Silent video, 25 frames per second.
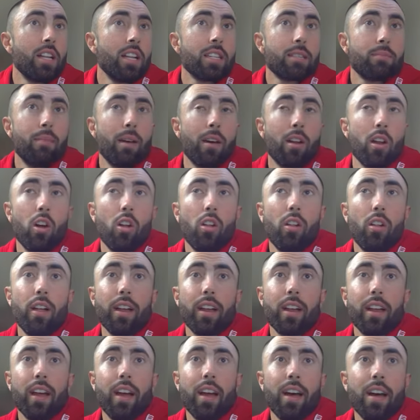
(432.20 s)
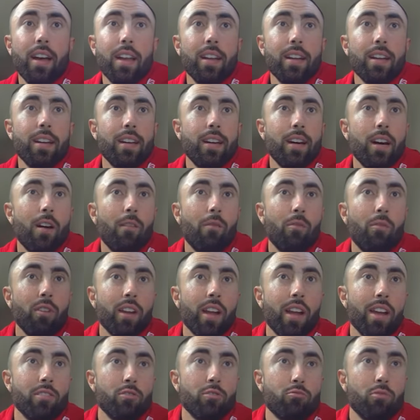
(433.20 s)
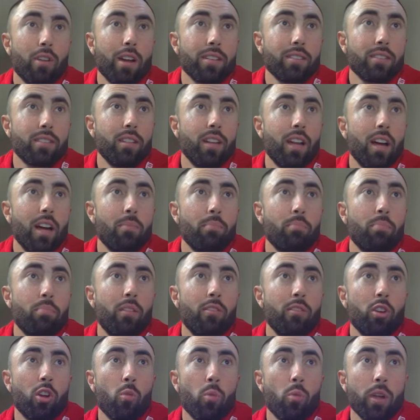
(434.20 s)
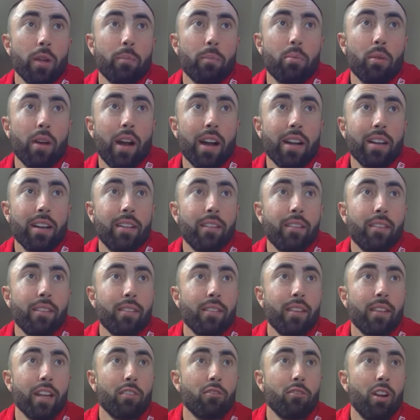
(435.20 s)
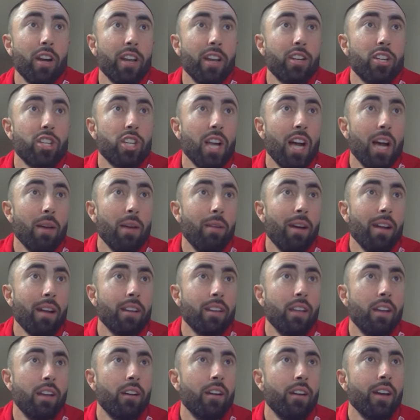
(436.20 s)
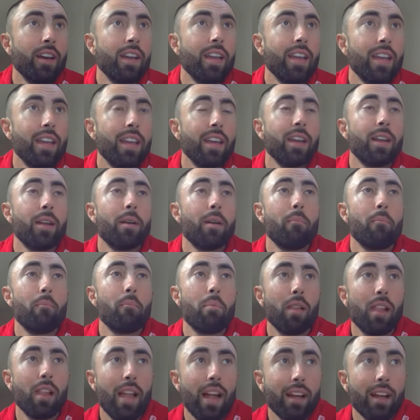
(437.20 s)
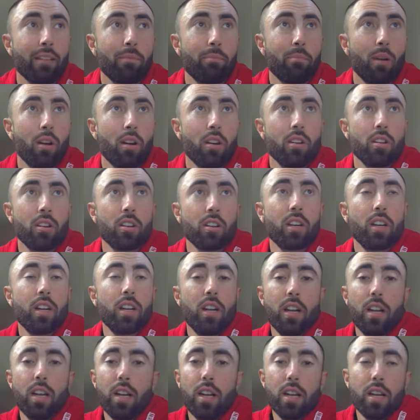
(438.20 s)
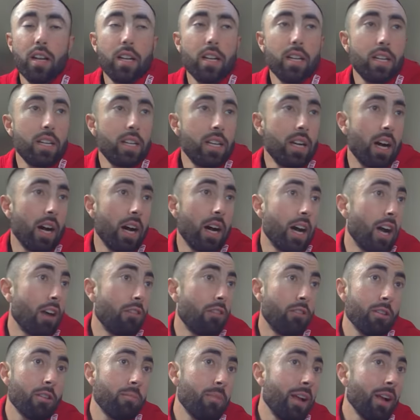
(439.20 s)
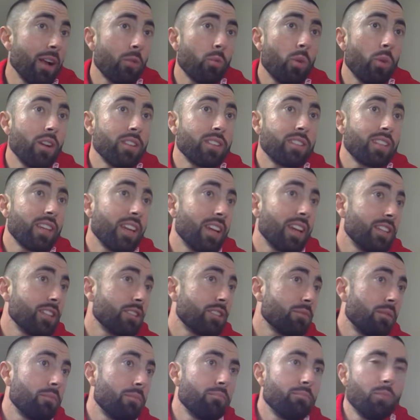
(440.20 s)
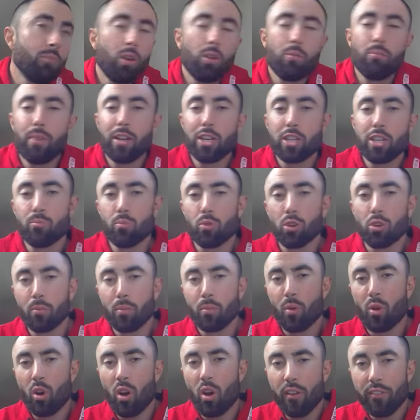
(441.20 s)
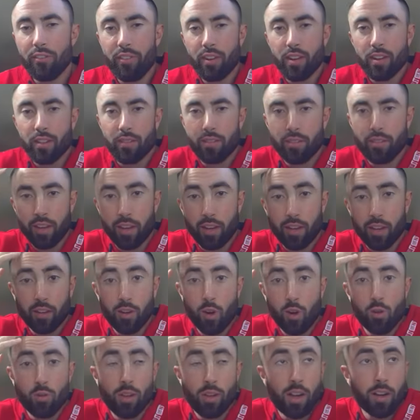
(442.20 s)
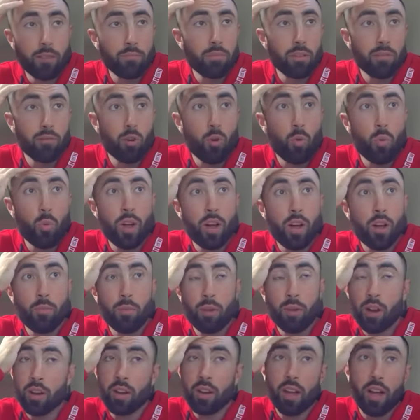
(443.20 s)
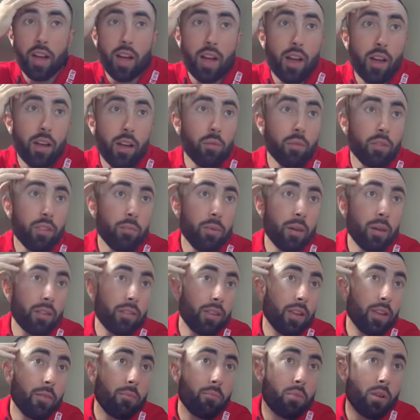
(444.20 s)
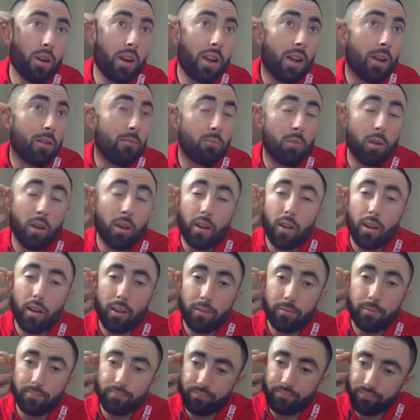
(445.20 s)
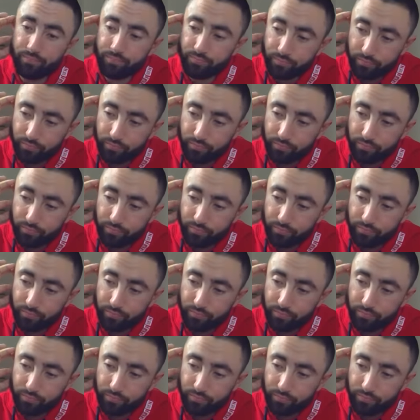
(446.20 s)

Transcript: It's about all I got. Uh, hope you guys rested up. Have a good week of practice. You're ready to chop out there in Blacksburg. Uh, running back wise again, just mentioned more and more offense. Getting O line playing real well. Manunga, we'll see about Sam Brown, but um,